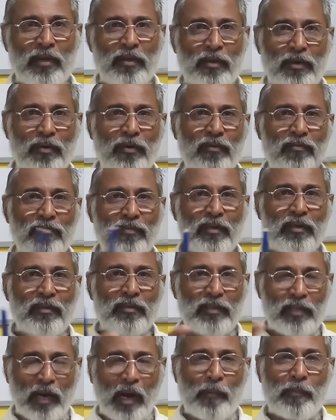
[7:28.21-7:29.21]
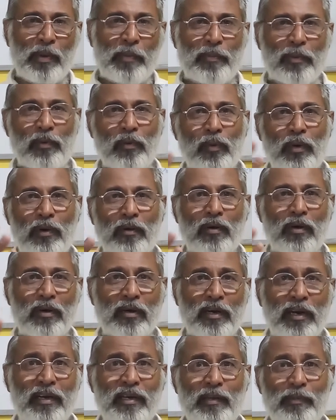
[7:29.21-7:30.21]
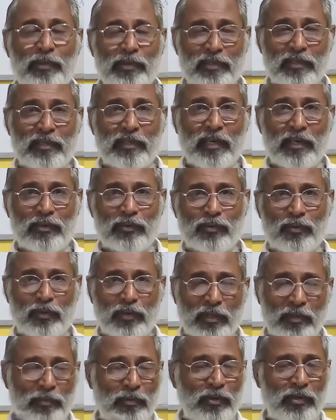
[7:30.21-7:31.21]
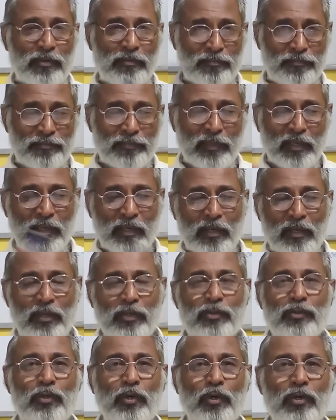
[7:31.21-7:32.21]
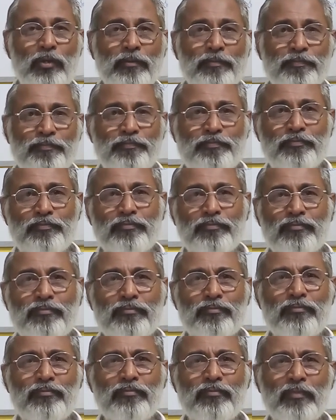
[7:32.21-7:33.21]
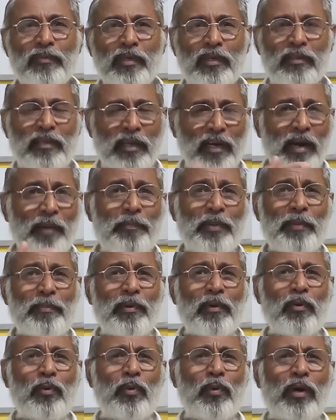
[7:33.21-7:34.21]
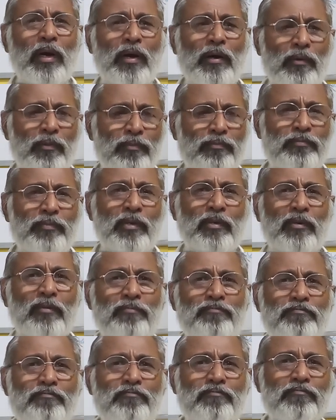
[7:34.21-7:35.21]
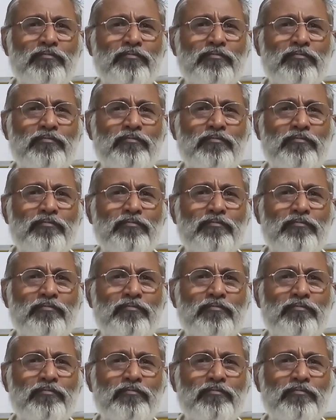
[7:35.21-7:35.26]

You know, there are people who have got 90% tattoos over the body. So there are people who have, you know,